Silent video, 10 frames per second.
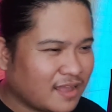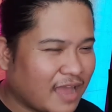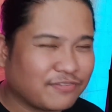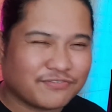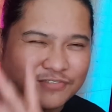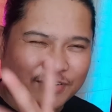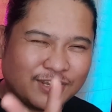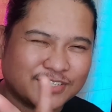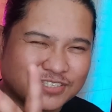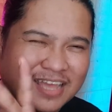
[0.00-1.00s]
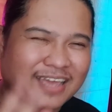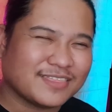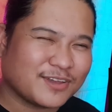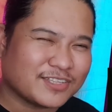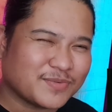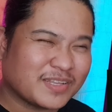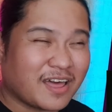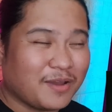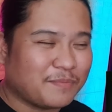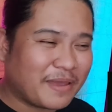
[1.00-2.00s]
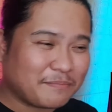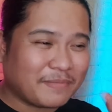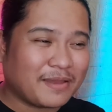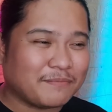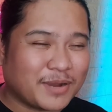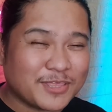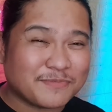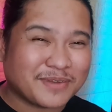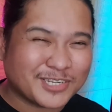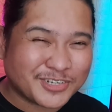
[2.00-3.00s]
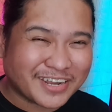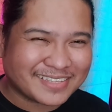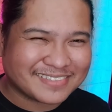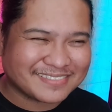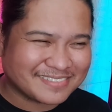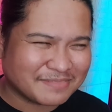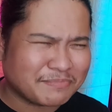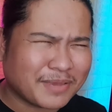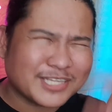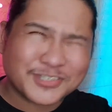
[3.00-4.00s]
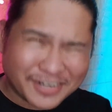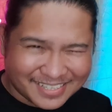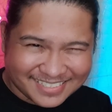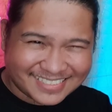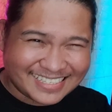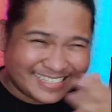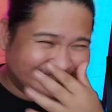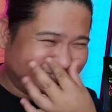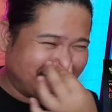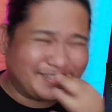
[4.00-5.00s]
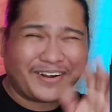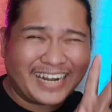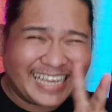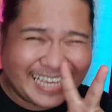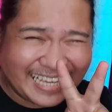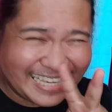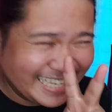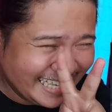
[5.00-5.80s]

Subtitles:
At first, I thought, what? Oh, my mother Majorette. Majorette. Sorry.